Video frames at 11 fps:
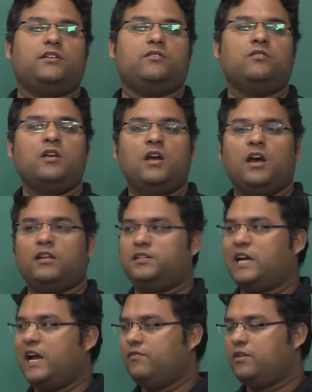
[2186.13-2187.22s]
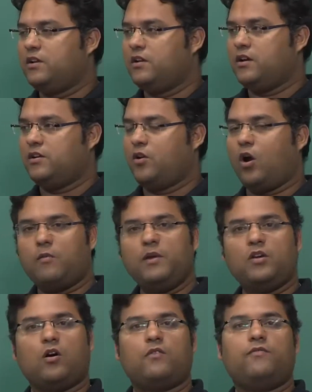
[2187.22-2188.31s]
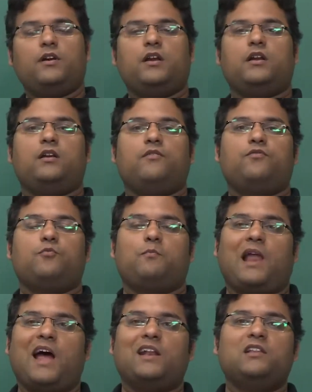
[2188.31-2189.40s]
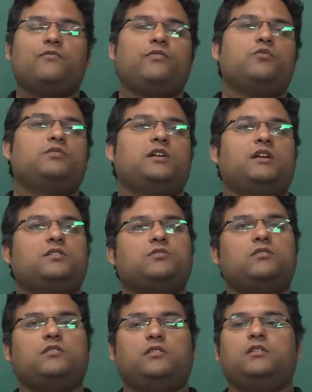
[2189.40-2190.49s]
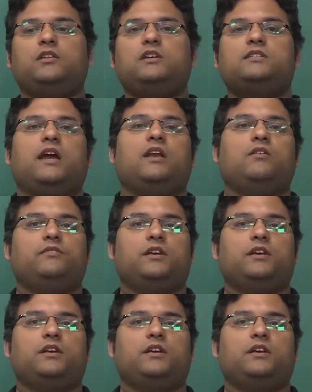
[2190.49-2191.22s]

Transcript: and the child will not be confident enough to plan the future and these kind of